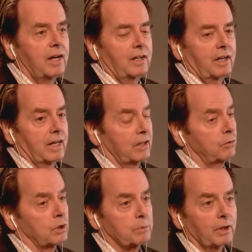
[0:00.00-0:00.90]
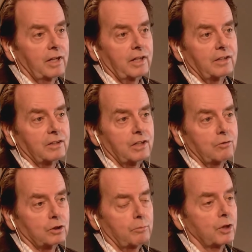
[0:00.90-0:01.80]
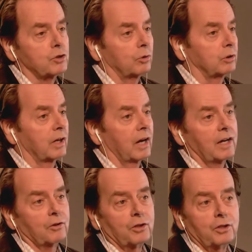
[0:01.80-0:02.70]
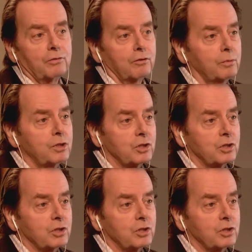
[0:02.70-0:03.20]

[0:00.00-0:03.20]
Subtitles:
He had to explain that he was a much older guy on a different mission.